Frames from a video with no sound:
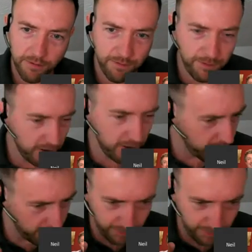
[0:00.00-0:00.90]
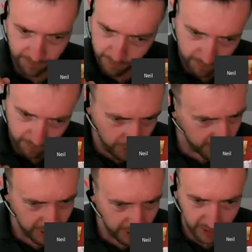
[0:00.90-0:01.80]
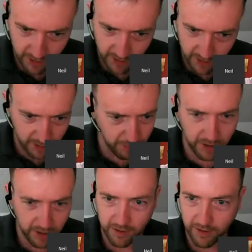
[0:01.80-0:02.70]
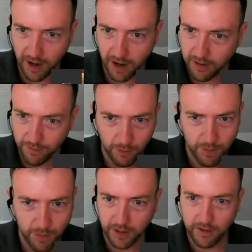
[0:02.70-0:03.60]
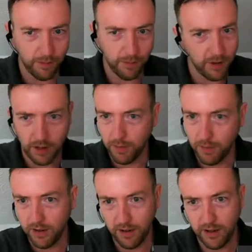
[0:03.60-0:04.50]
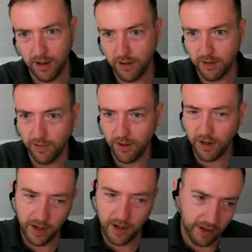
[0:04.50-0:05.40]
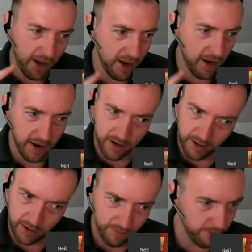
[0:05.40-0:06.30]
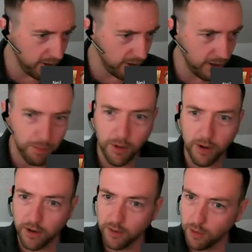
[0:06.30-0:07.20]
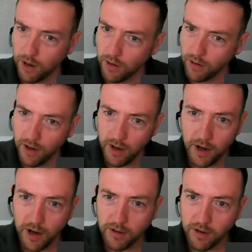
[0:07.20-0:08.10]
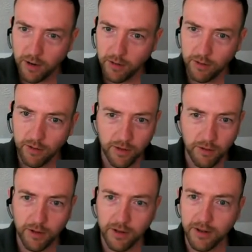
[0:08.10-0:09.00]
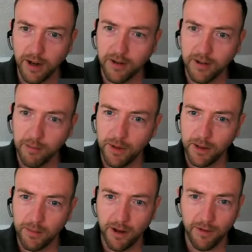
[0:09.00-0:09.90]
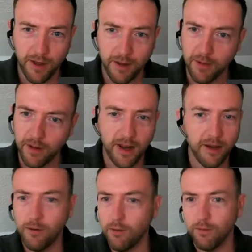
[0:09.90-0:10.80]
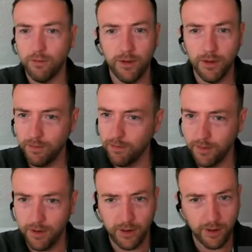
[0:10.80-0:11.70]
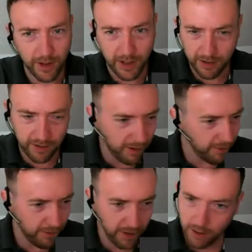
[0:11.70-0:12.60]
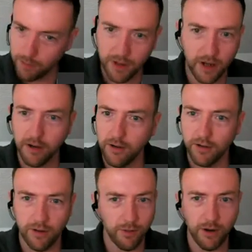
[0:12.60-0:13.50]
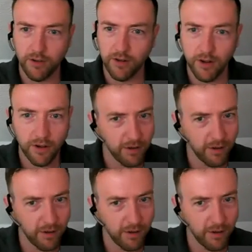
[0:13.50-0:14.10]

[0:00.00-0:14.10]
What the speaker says: finish off writing the British Standard for Web Accessibility, BS 8878, and you've written a book as well. So do you want to tell us a bit about them? And now you're doing stuff with open inclusion as well. So there's an